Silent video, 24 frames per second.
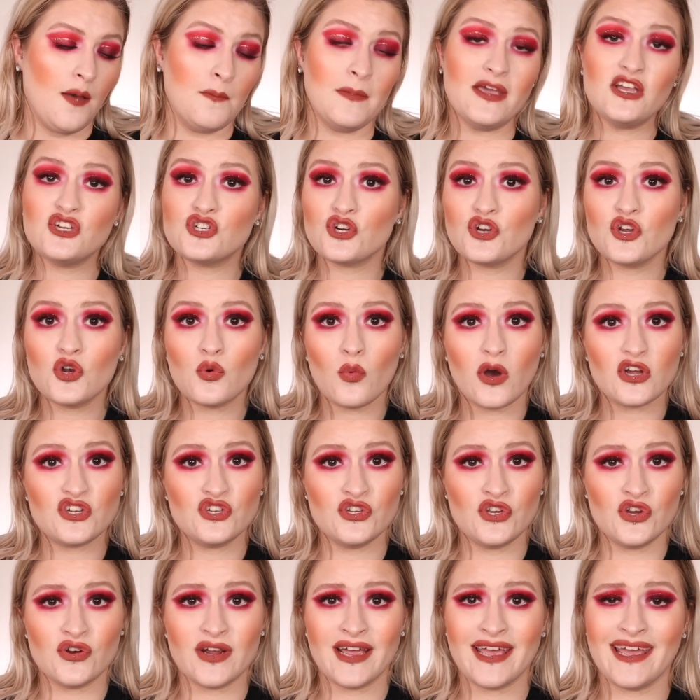Make sure you're
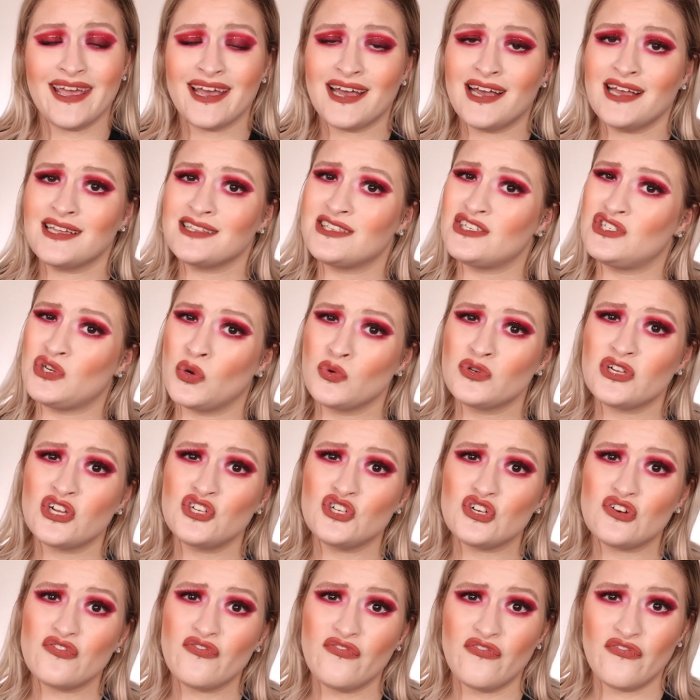washing your hands. Don't
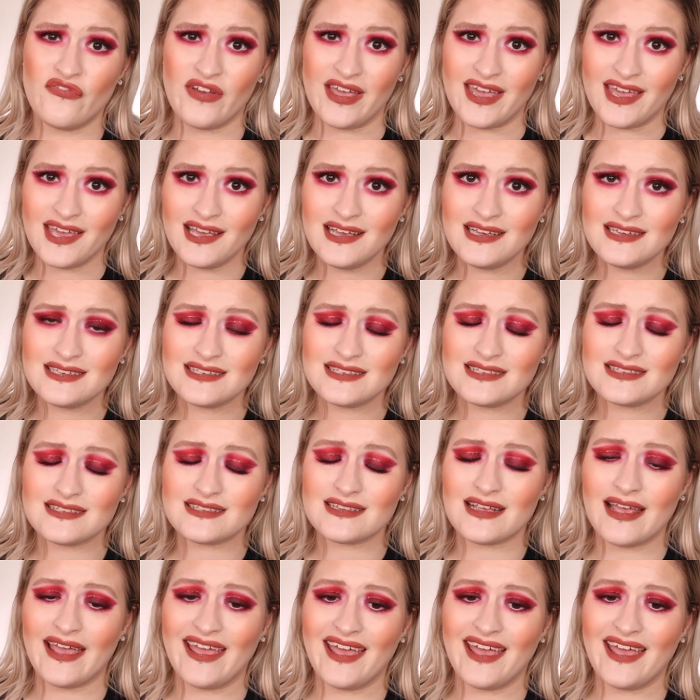touch your face.